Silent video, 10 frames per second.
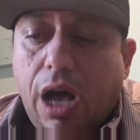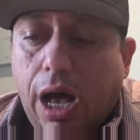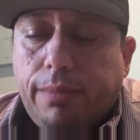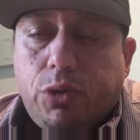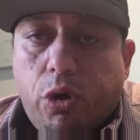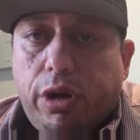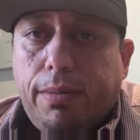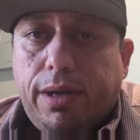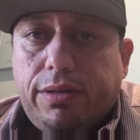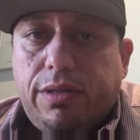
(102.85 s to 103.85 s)
I'm talking
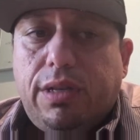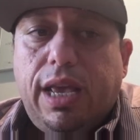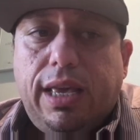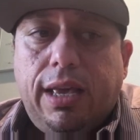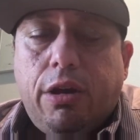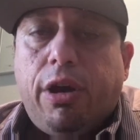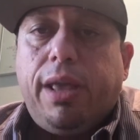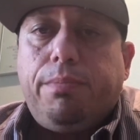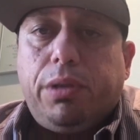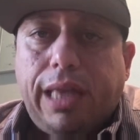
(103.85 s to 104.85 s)
about taking on
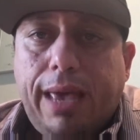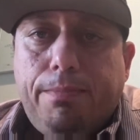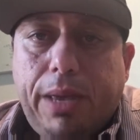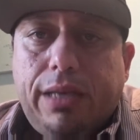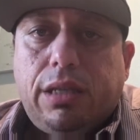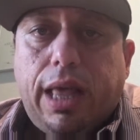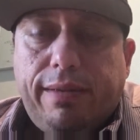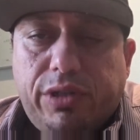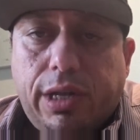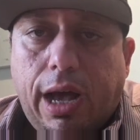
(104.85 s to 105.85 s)
a plant-based
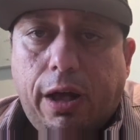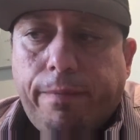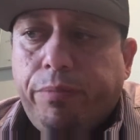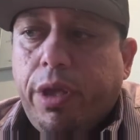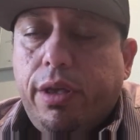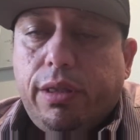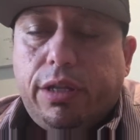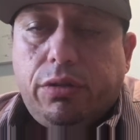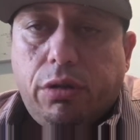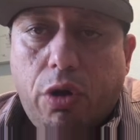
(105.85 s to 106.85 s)
lifestyle
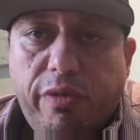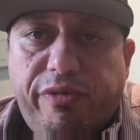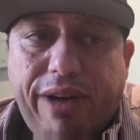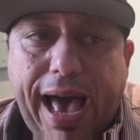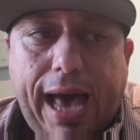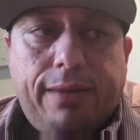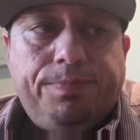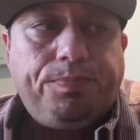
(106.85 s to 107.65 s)
that's low fat,